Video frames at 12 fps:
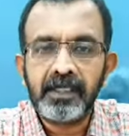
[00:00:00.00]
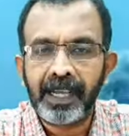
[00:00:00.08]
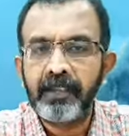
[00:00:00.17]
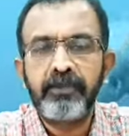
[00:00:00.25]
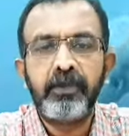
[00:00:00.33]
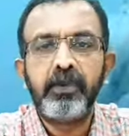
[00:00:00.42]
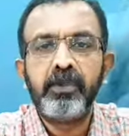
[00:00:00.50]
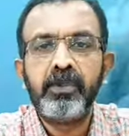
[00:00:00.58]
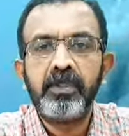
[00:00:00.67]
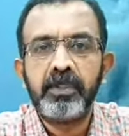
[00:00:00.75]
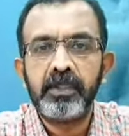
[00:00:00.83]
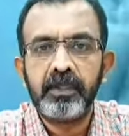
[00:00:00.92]

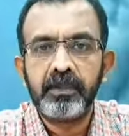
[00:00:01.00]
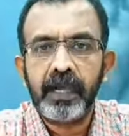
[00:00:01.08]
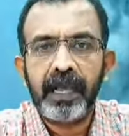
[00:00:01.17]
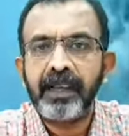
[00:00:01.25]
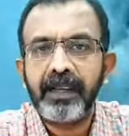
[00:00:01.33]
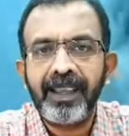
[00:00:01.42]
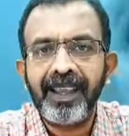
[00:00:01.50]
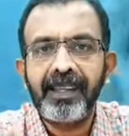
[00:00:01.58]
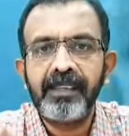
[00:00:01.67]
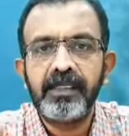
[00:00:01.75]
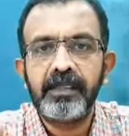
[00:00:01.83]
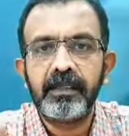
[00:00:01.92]
typhoons,
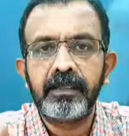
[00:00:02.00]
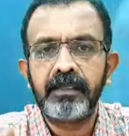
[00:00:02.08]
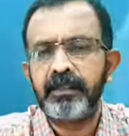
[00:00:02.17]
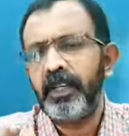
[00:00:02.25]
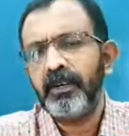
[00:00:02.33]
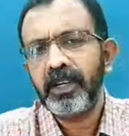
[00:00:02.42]
hurricanes. You have